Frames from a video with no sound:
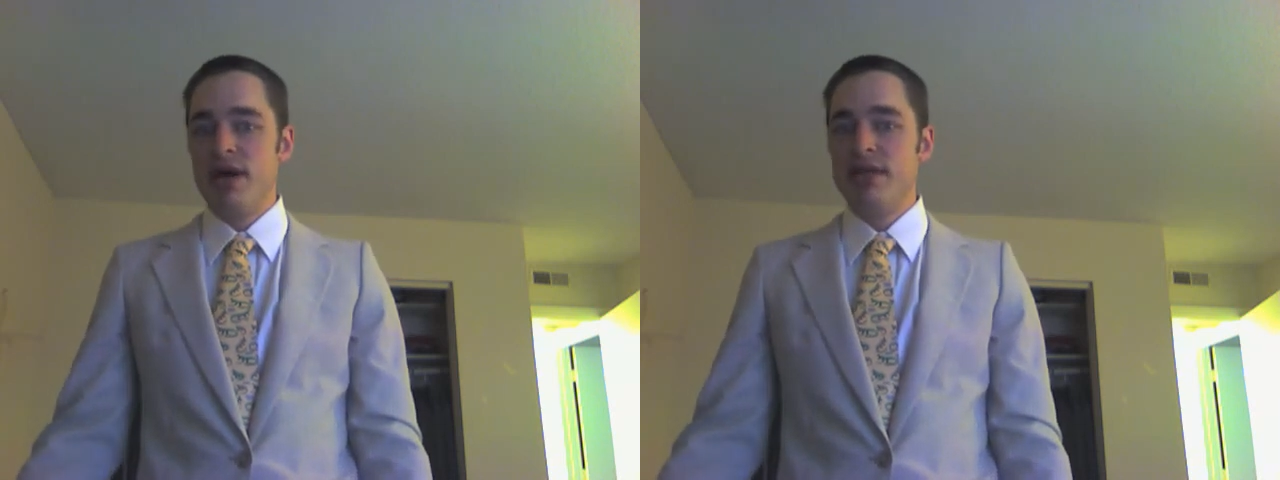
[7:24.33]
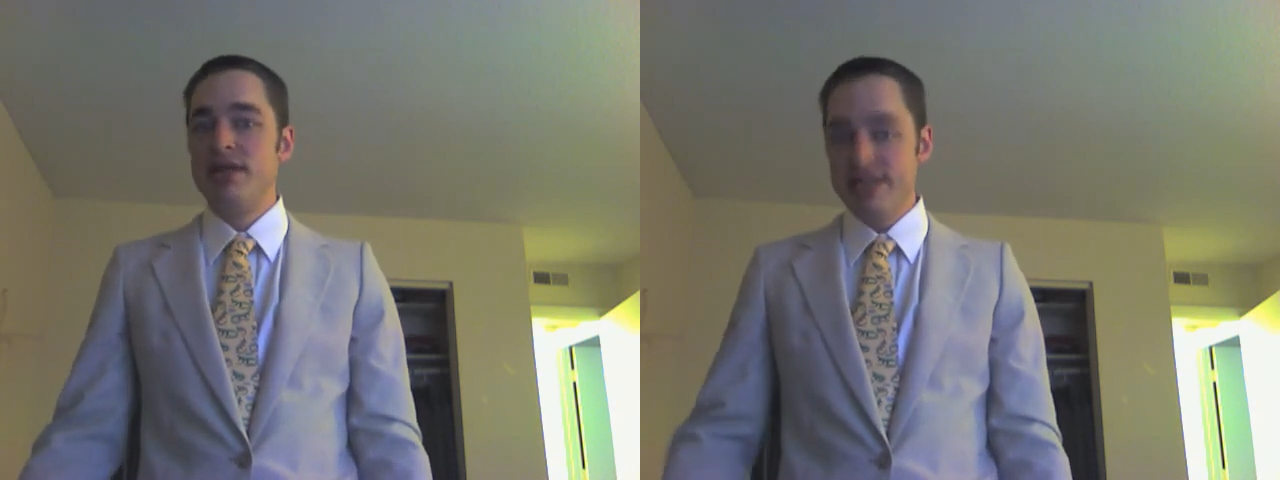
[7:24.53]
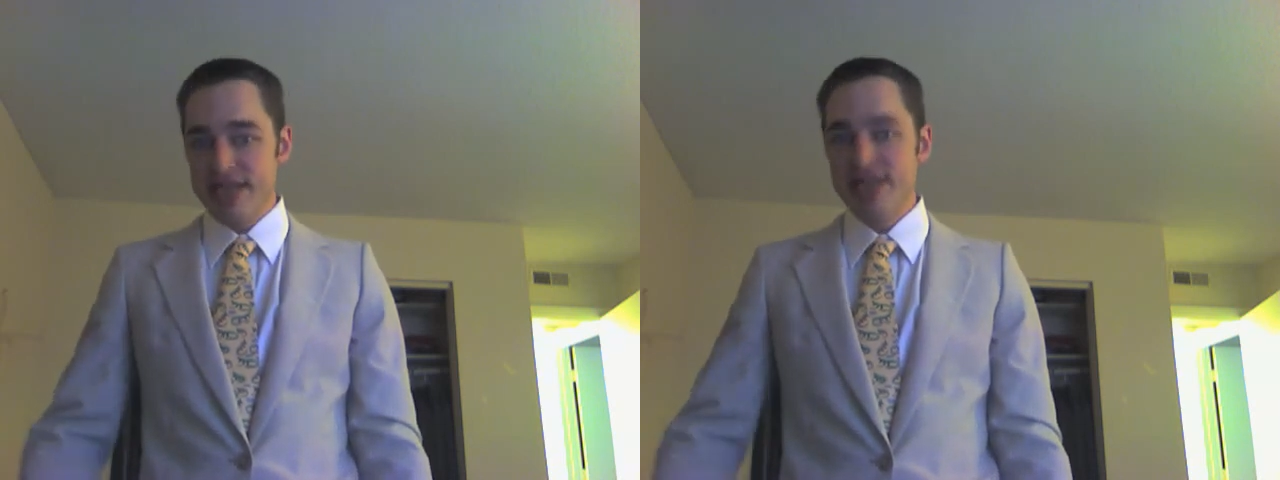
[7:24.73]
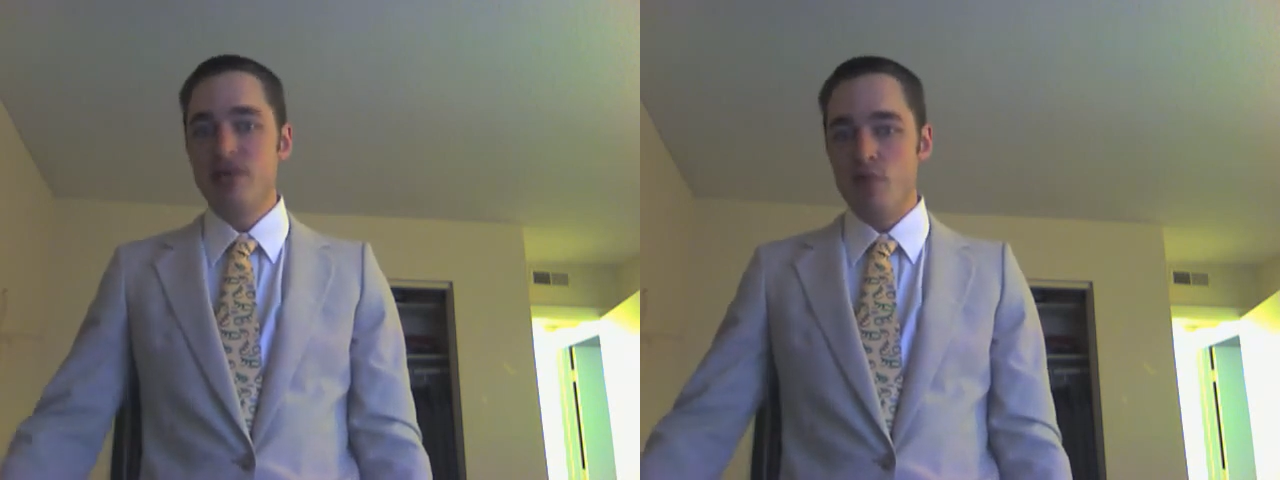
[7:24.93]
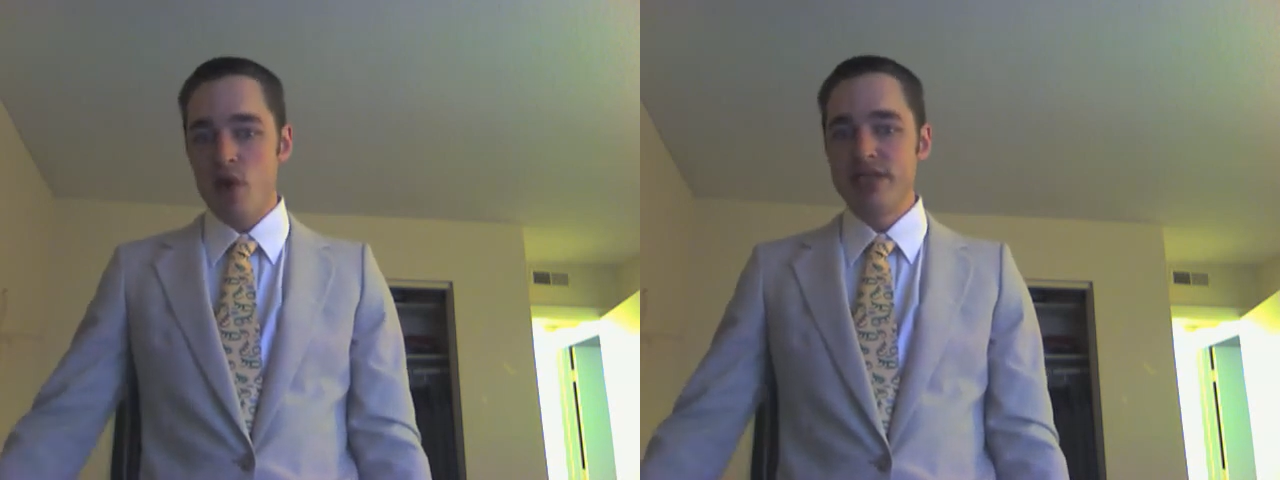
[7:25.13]
they tend
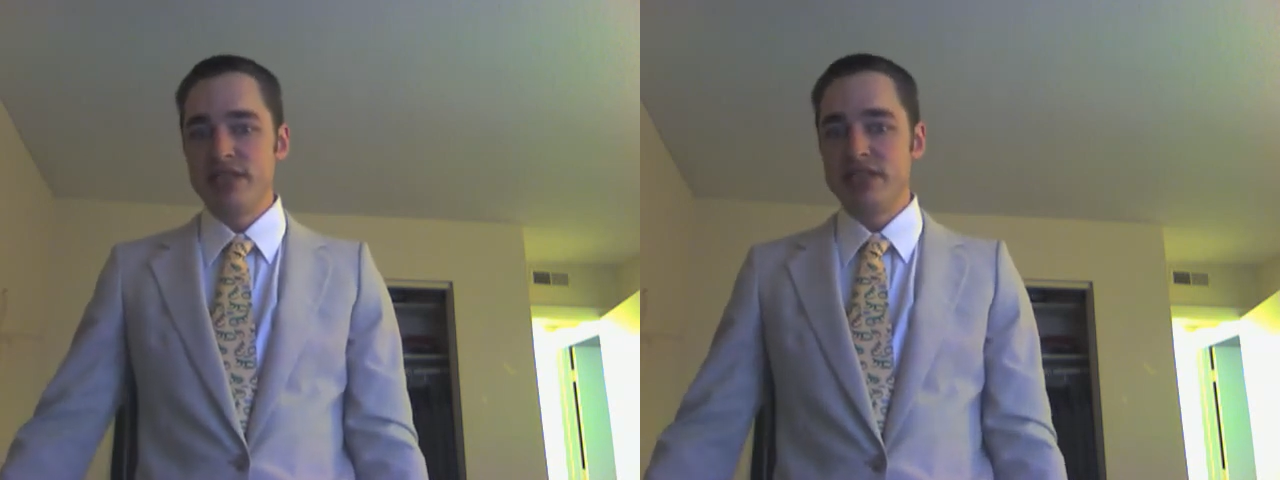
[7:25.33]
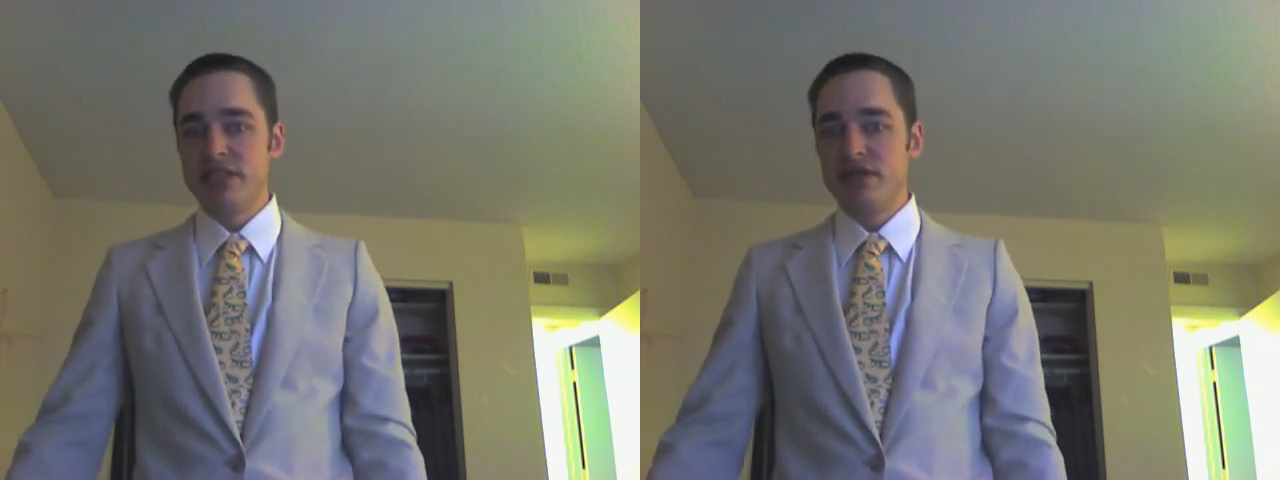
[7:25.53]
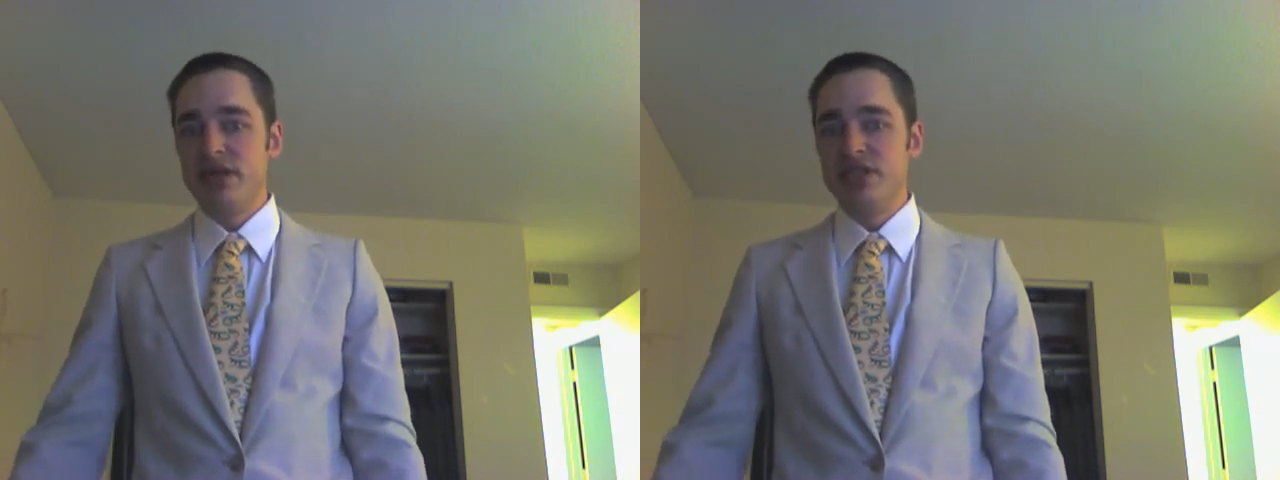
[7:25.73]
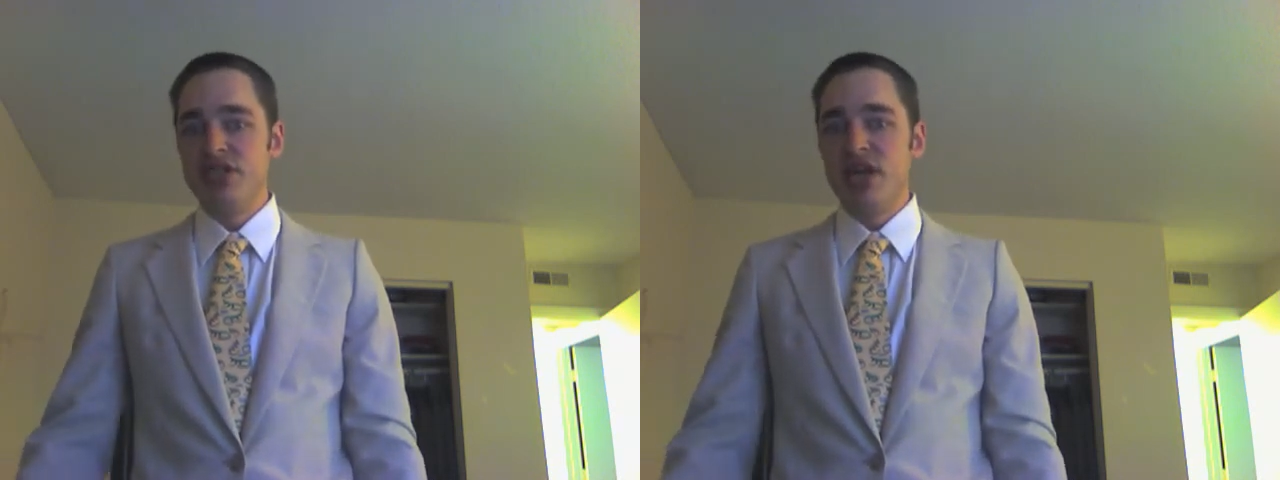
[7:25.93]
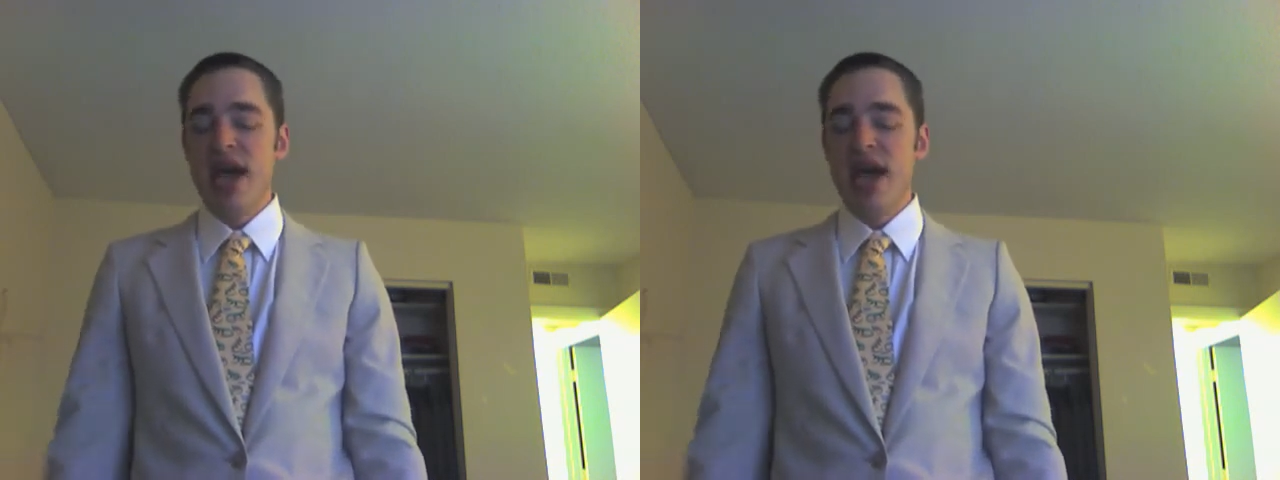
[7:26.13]
to want the silage.